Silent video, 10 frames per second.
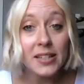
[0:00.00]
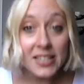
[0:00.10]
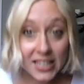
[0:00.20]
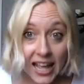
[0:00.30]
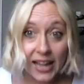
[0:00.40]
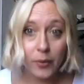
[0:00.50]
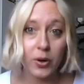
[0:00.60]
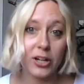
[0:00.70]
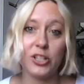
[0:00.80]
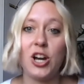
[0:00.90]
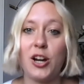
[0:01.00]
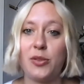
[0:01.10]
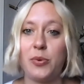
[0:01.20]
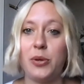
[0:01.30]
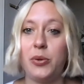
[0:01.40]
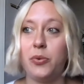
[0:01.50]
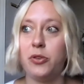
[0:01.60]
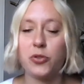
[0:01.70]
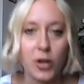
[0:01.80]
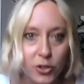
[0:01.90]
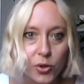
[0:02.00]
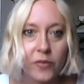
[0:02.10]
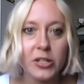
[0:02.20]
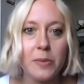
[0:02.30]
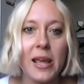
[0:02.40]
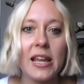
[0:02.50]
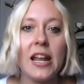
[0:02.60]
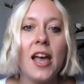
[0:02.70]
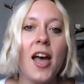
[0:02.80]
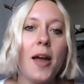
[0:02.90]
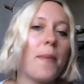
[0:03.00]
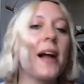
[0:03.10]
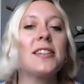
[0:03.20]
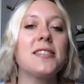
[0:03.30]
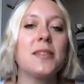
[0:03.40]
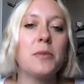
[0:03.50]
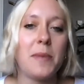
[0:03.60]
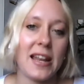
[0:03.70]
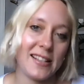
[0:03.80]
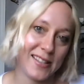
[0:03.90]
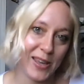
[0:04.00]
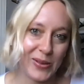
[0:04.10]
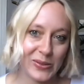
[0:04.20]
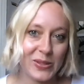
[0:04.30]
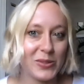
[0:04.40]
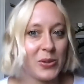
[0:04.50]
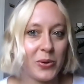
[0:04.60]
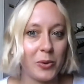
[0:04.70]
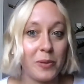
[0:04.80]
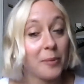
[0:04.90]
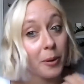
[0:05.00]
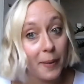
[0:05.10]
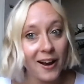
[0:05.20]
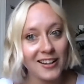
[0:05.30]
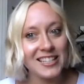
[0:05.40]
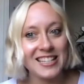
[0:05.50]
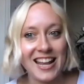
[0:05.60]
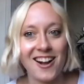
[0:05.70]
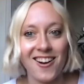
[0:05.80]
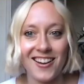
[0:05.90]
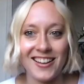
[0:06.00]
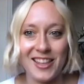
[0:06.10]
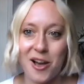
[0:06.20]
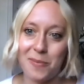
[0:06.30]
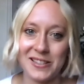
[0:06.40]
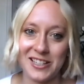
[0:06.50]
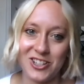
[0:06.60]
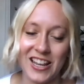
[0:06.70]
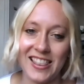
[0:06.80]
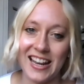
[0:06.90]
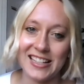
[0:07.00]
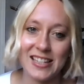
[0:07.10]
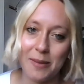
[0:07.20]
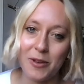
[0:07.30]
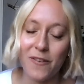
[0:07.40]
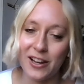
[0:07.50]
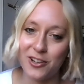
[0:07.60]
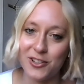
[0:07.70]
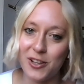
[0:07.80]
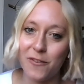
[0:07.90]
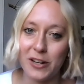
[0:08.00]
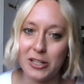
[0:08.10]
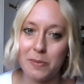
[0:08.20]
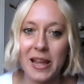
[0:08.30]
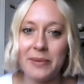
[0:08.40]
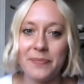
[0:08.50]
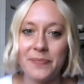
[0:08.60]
Today, we're going to talk through the structure of a debate and practice some debating skills so you'll be prepared to take on the opposition the next time you find yourself in a debate.